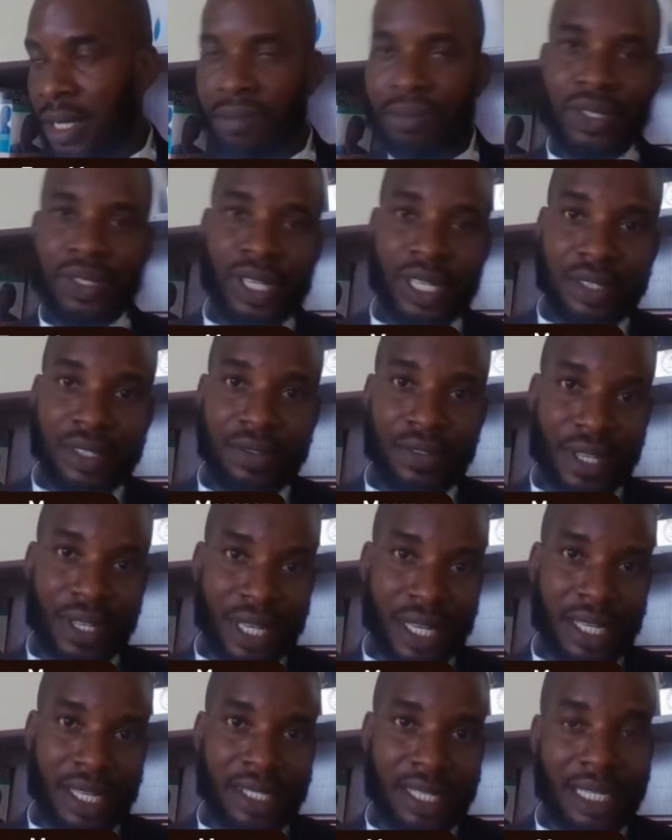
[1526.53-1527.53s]

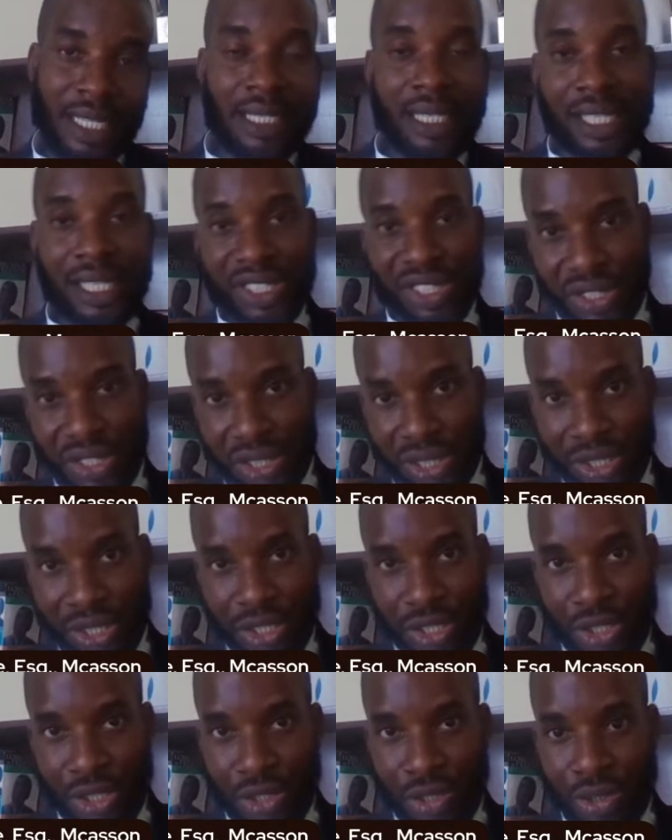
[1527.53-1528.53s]
certificates that they
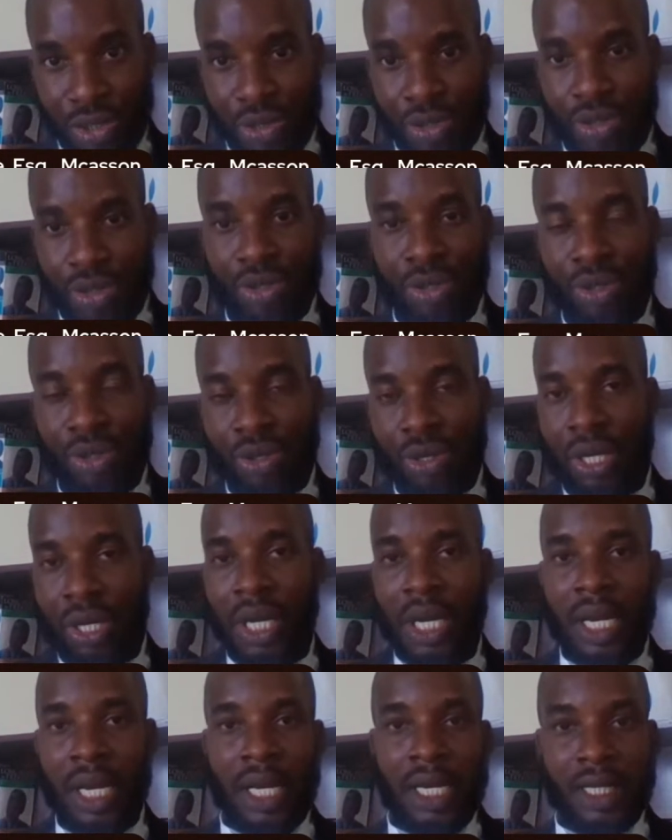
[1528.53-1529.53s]
issue to
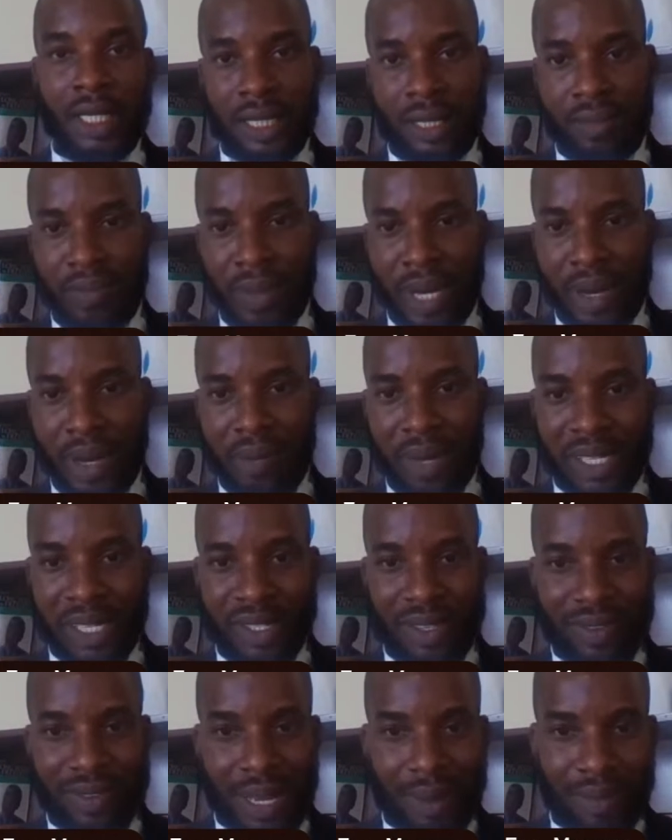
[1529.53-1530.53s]
the members
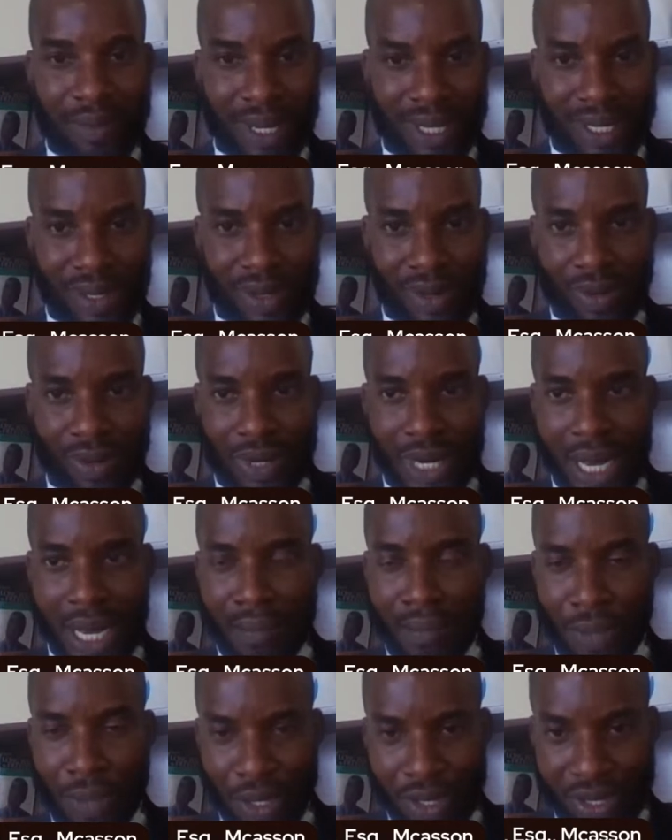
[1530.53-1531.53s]
of that particular
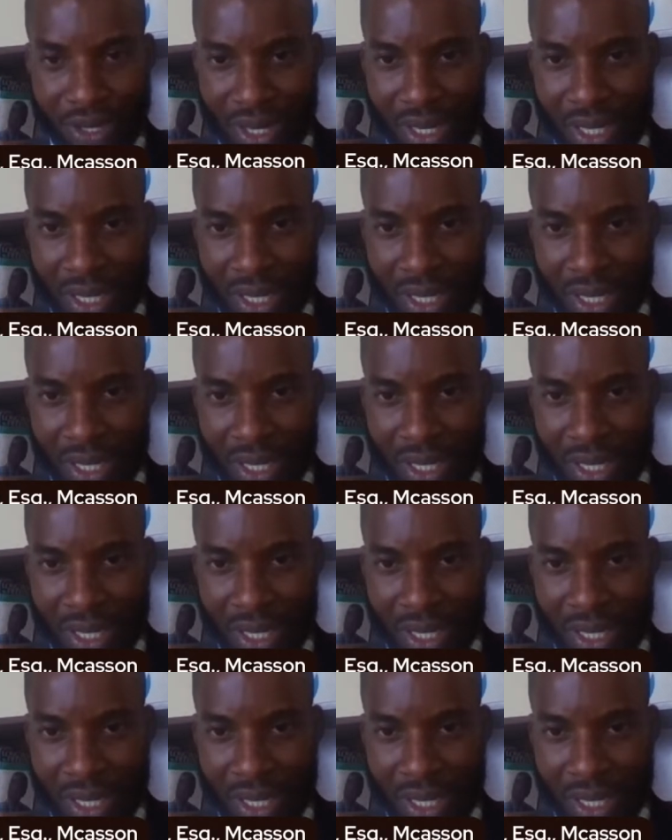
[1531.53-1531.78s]
mosque